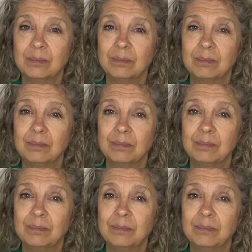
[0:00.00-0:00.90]

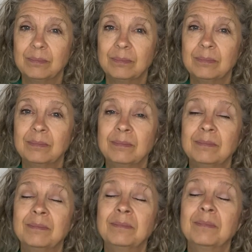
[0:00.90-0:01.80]

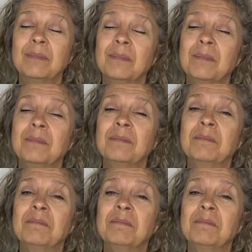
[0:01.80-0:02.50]
[no speech]